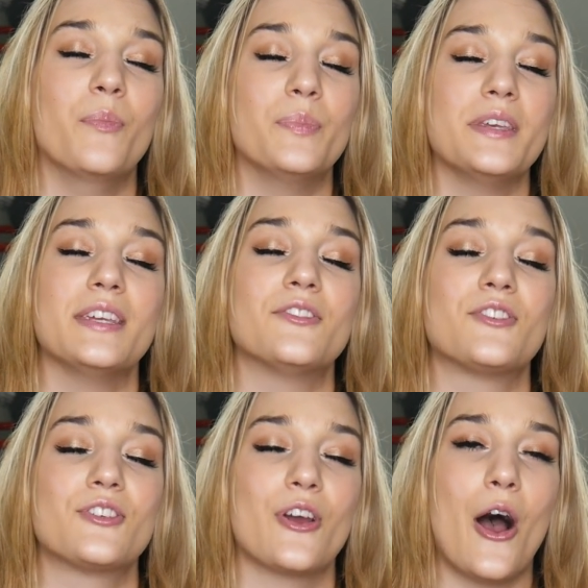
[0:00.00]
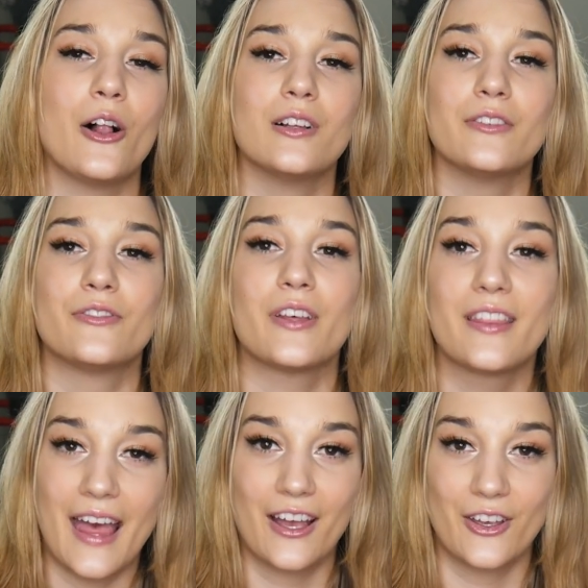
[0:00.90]
a beach, all of
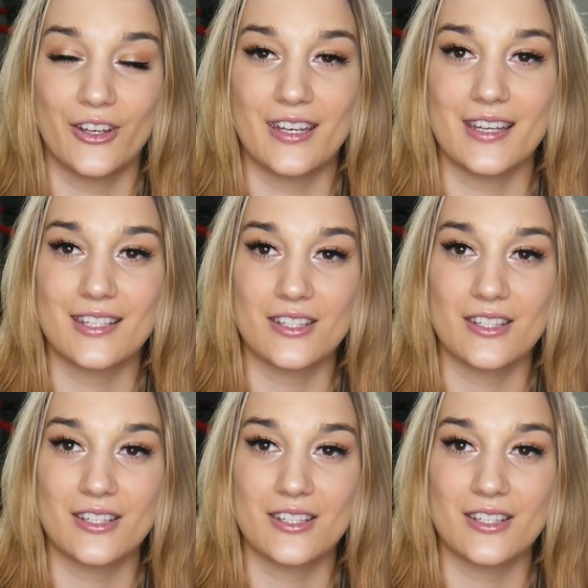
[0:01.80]
that goodness.